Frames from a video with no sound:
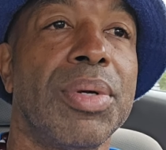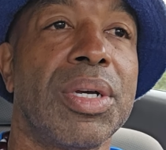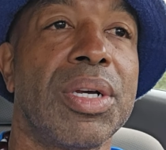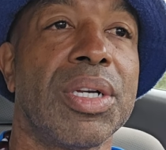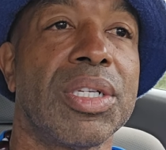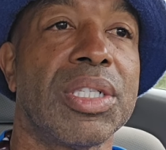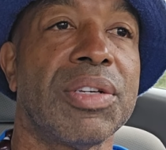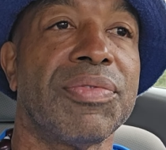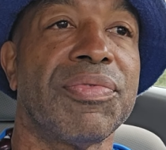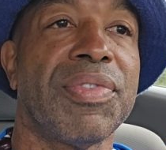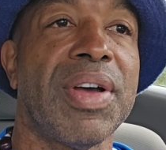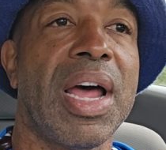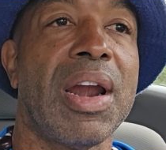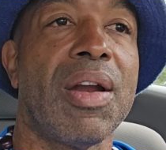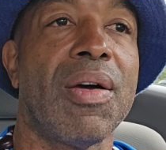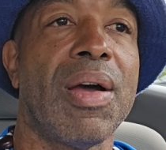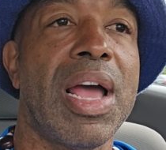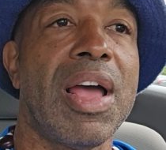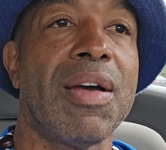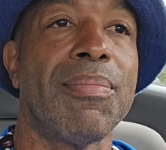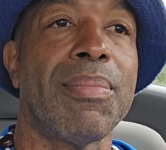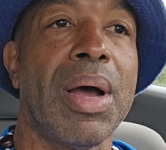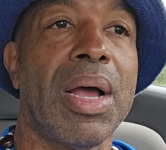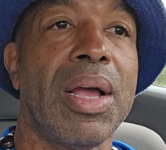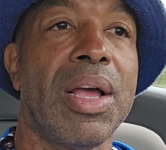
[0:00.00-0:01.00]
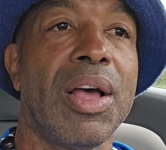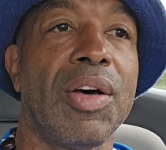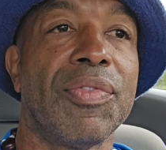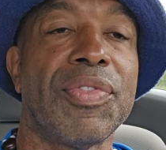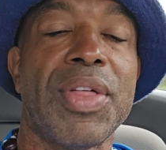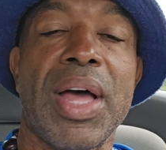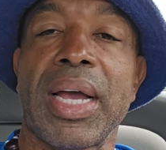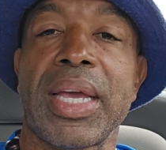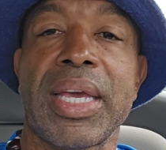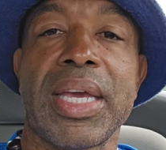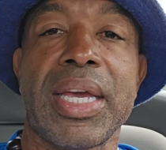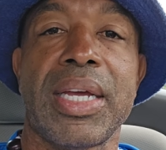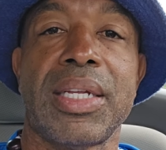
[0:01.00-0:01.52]
because if I don't have my
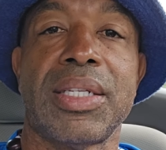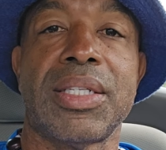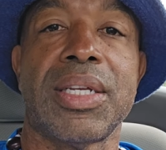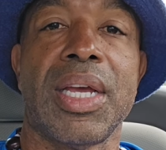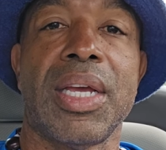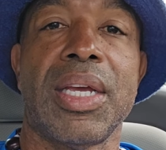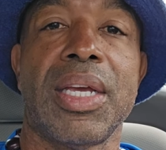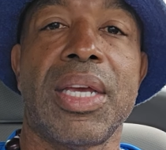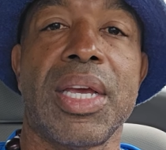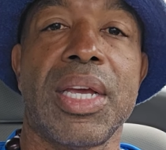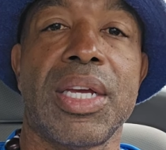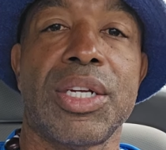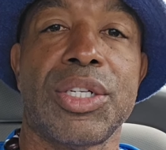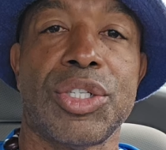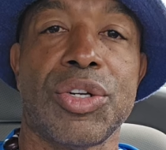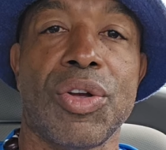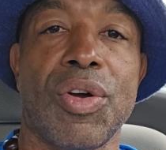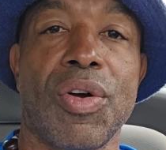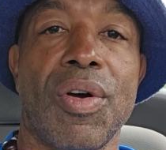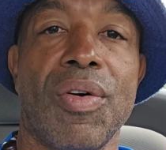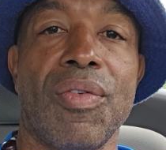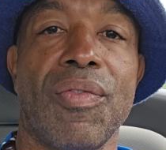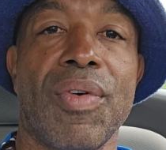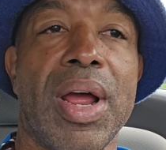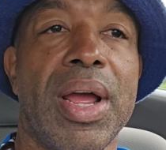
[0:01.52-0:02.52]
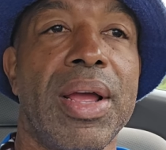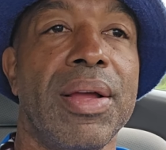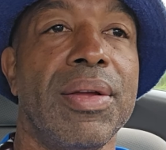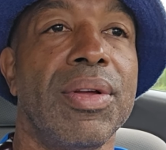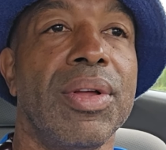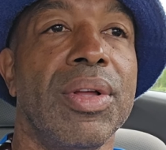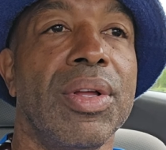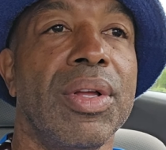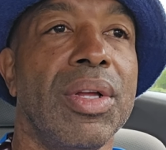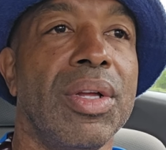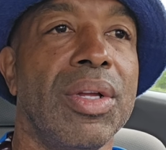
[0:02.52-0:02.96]
health, I can't take care of Sean, right?